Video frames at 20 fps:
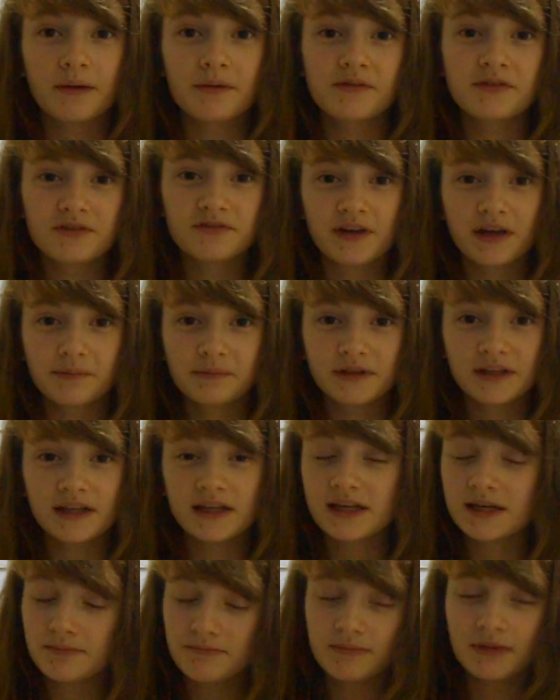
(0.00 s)
spend time with
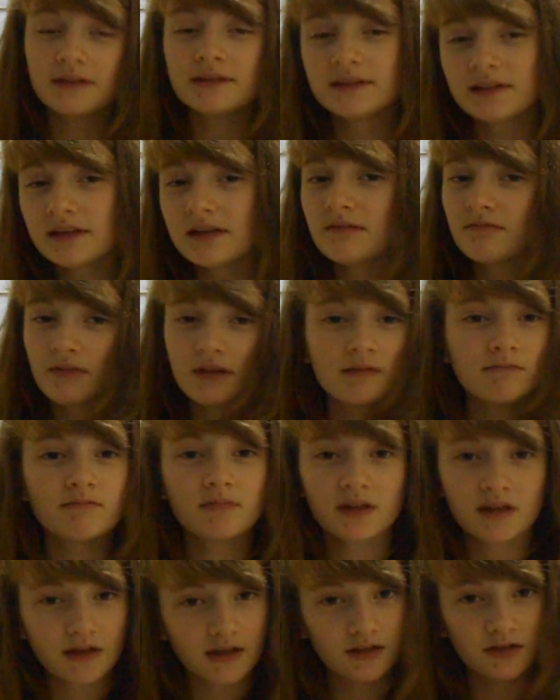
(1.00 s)
your family, keep
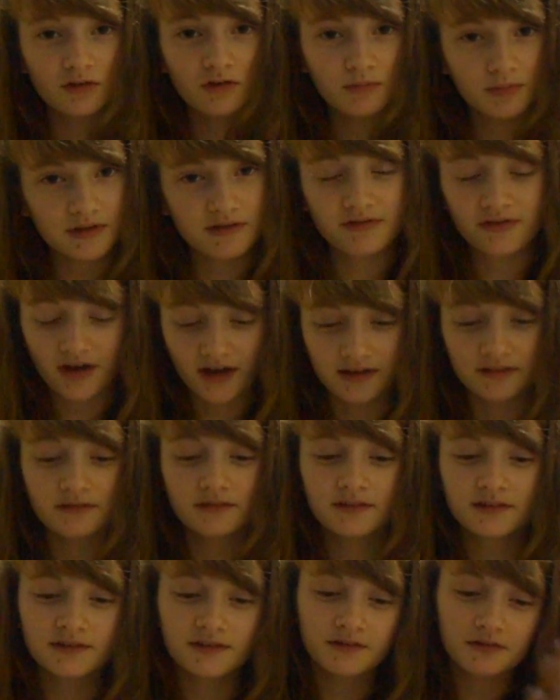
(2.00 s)
busy, and you'll
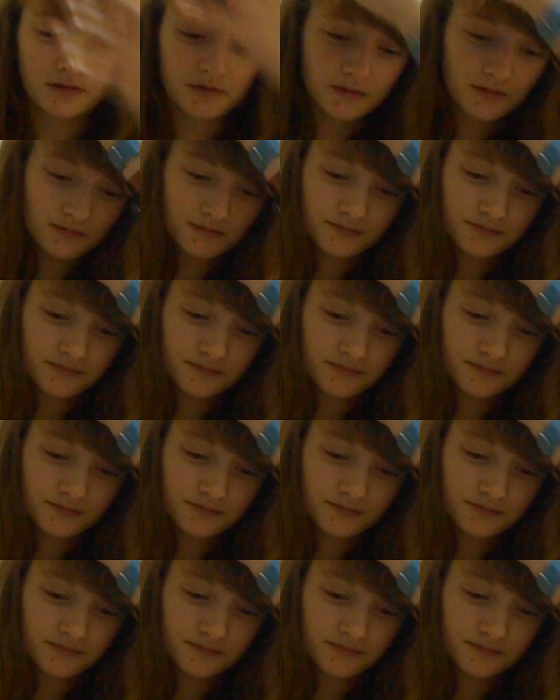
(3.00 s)
be fine.